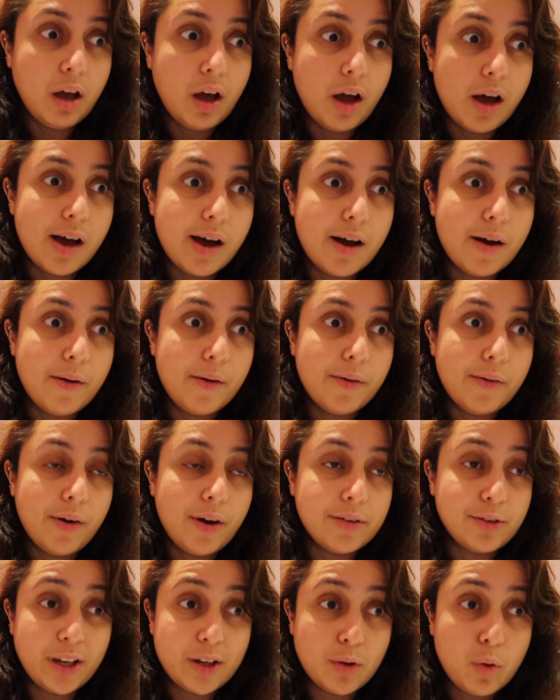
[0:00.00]
So
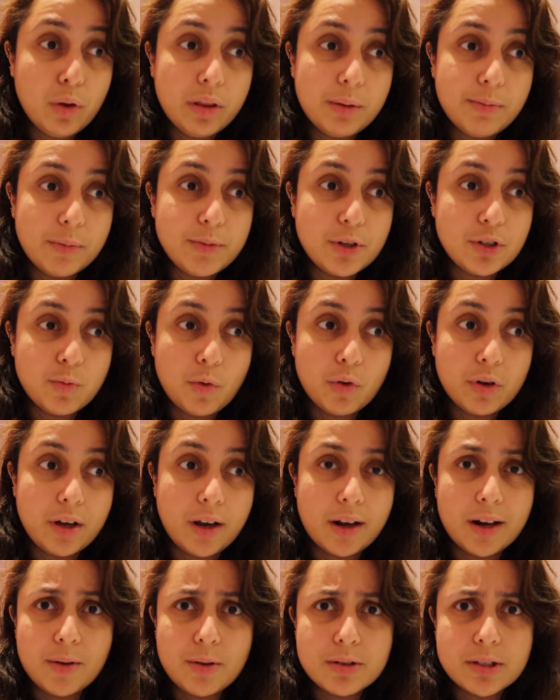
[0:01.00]
I called them up this morning
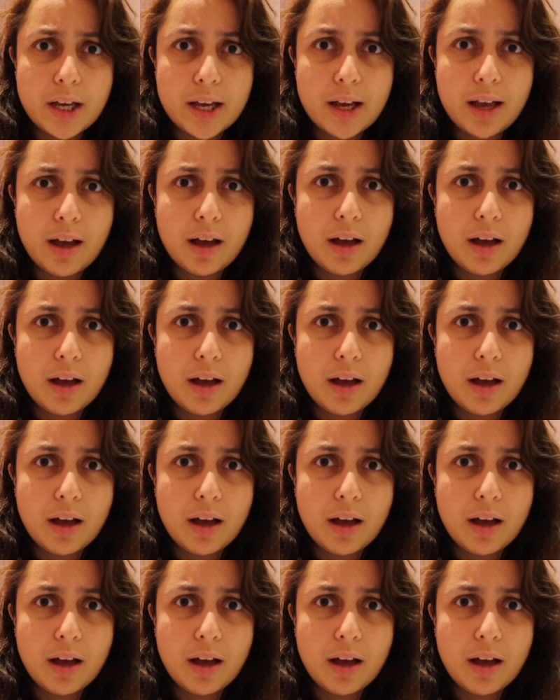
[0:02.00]
and I was like,